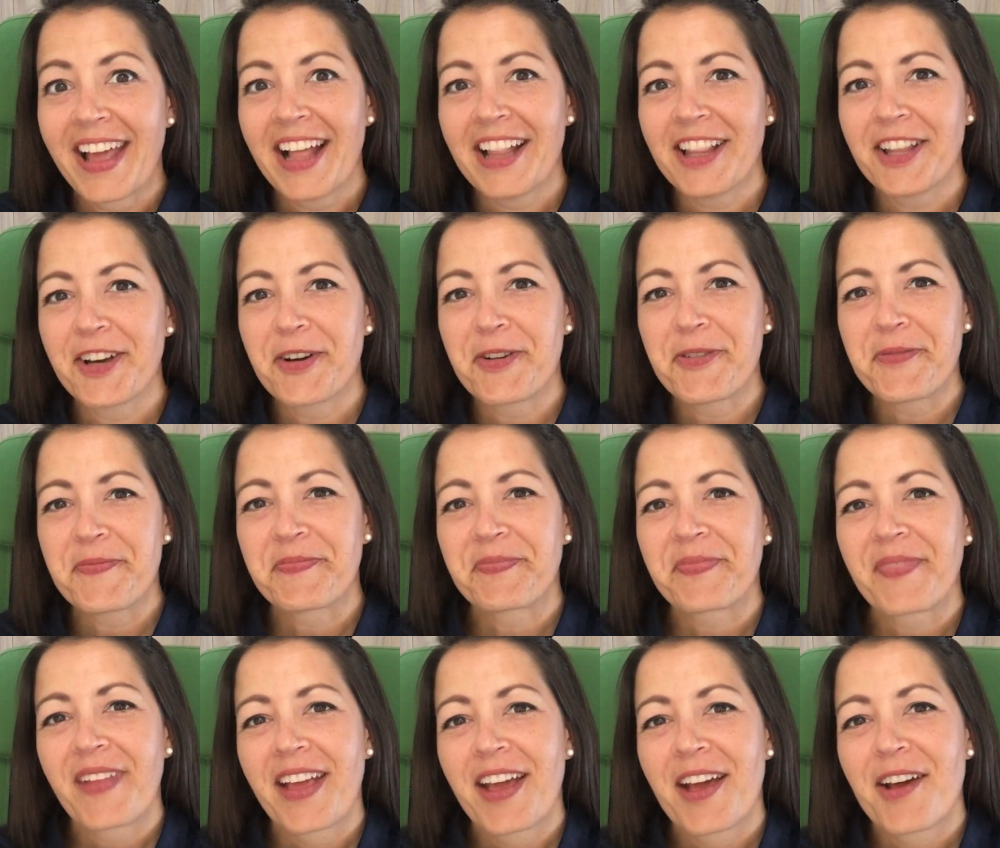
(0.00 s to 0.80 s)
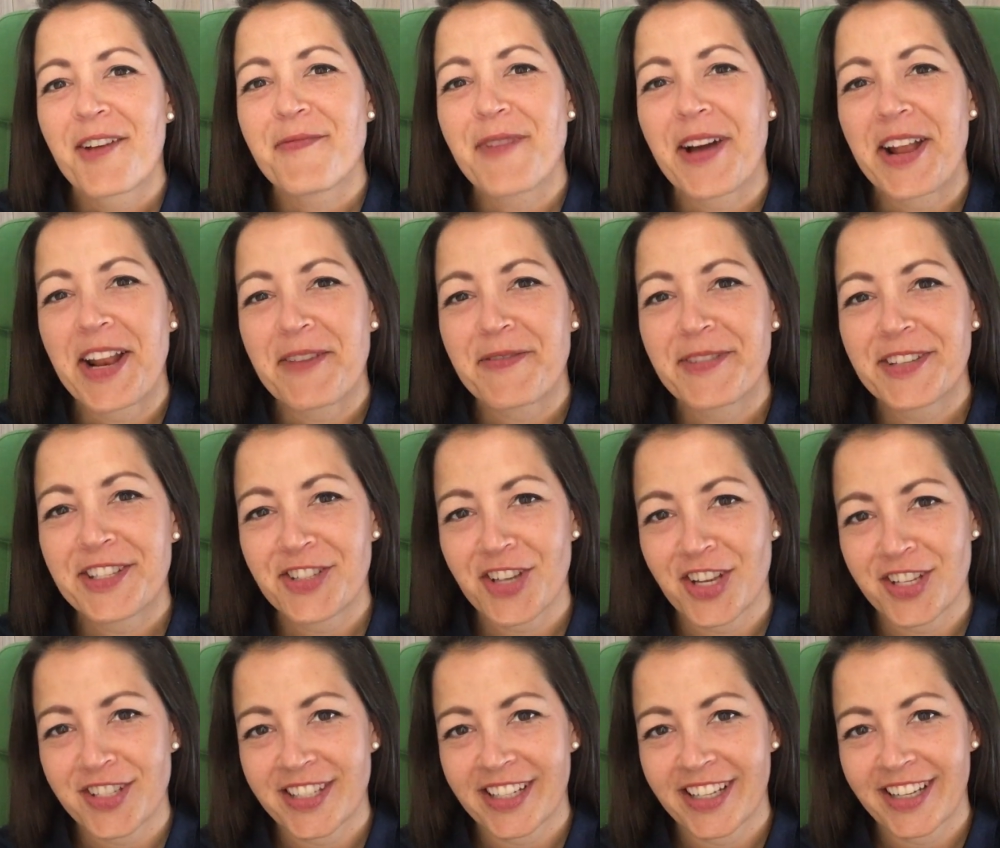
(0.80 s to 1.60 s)
Hello, my name
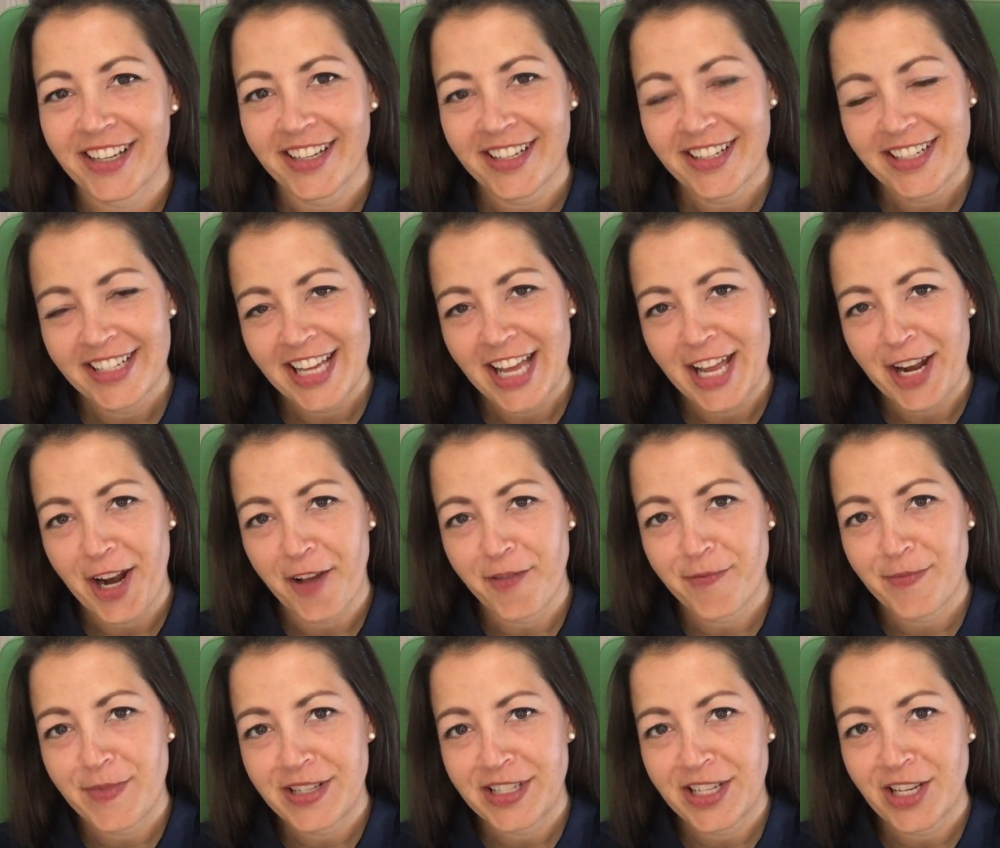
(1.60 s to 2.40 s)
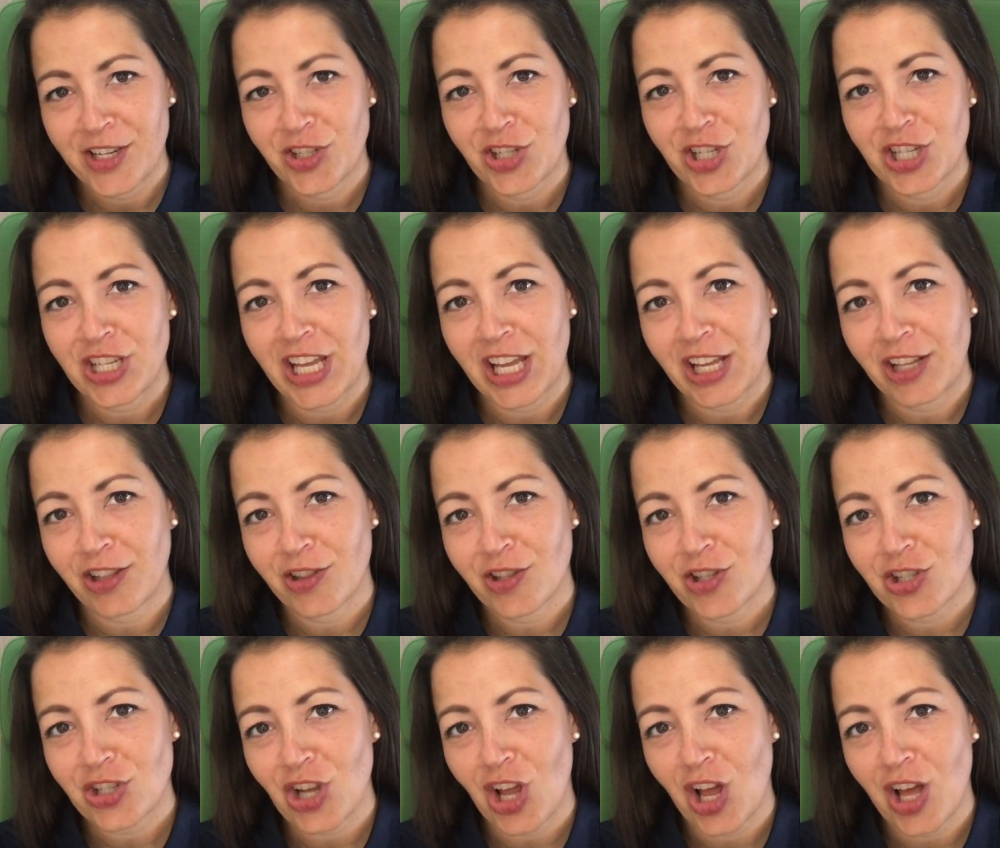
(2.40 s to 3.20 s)
is Jessica and I've been teaching
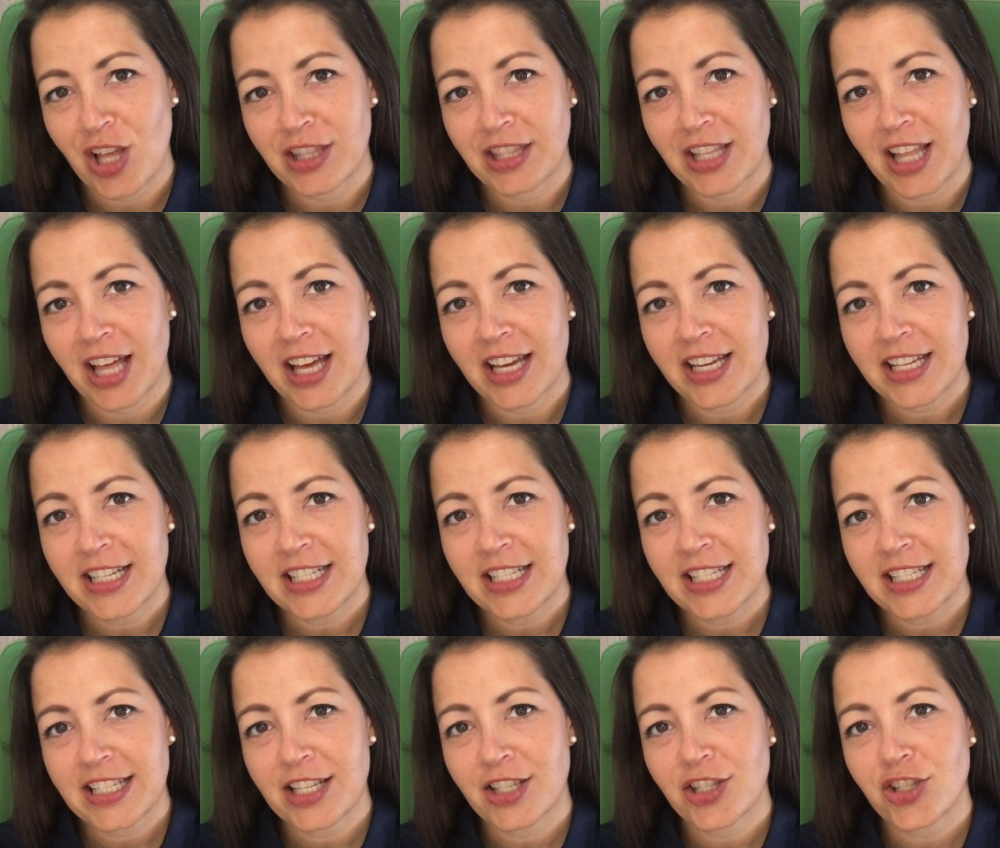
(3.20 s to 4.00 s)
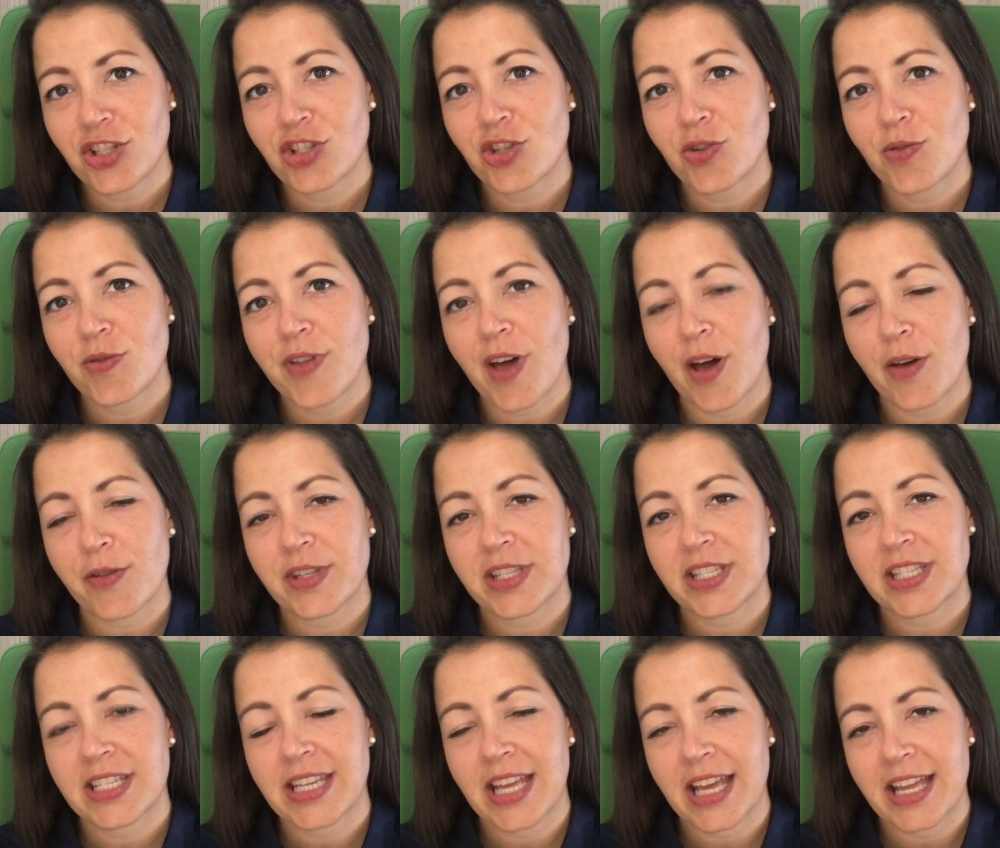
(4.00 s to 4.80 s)
English online since
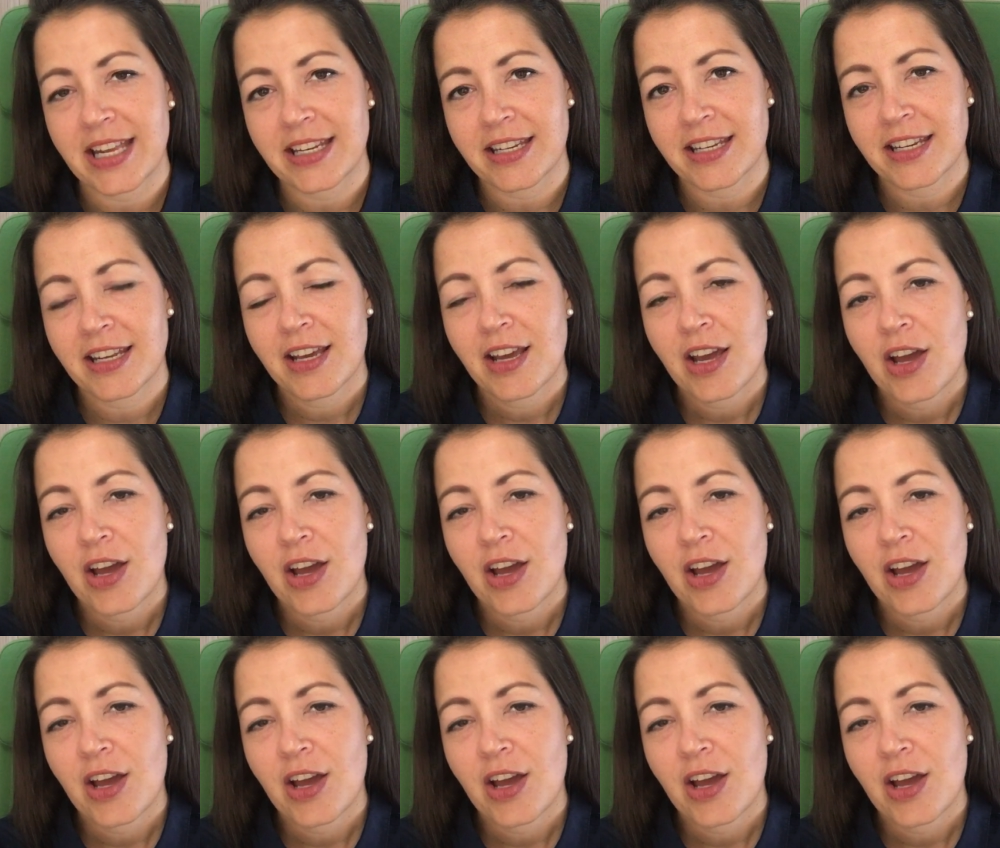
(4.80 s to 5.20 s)
2010.